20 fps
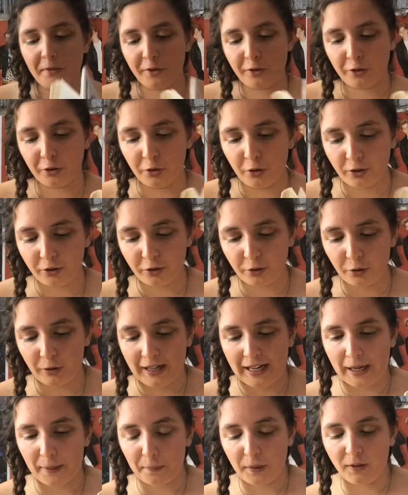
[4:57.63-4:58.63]
him so,
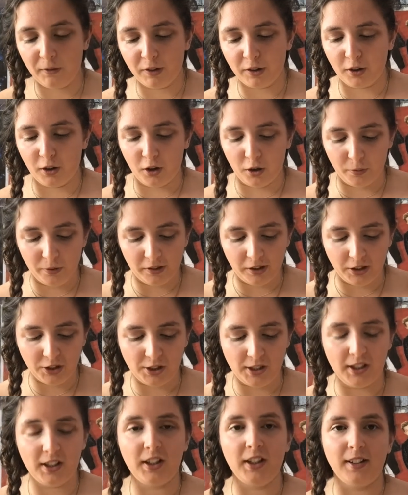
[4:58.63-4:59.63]
so happy. He was always the
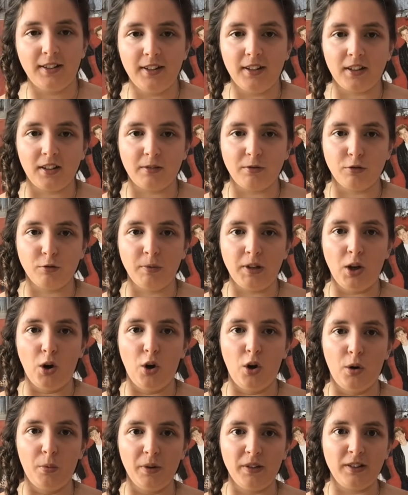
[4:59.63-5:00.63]
cheekiest in the room. He
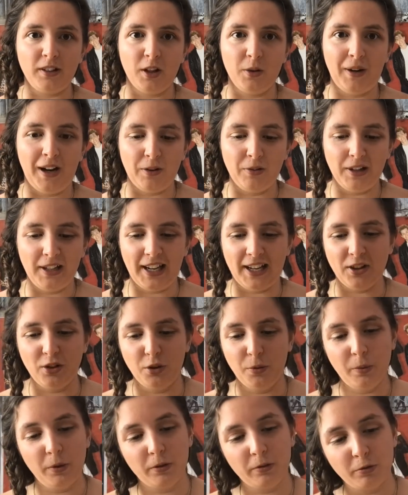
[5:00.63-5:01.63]
always knew how to light
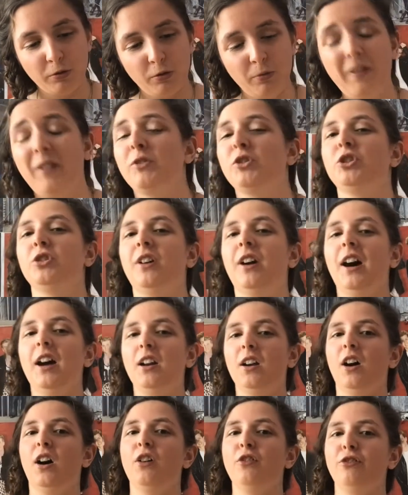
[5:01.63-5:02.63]
up a room. I'm sure
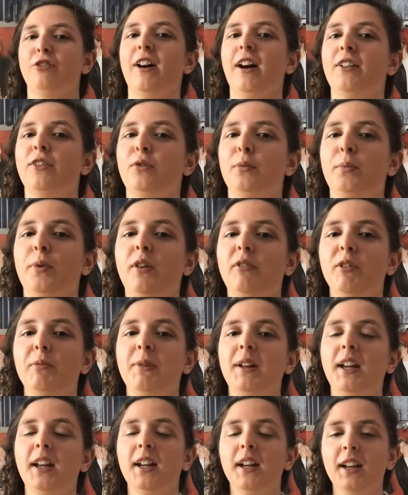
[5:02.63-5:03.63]
a lot of fans would
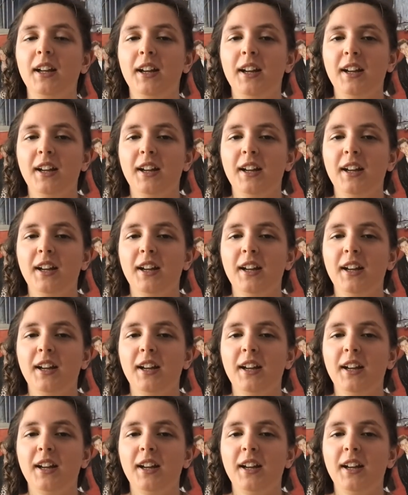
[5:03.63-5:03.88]
probably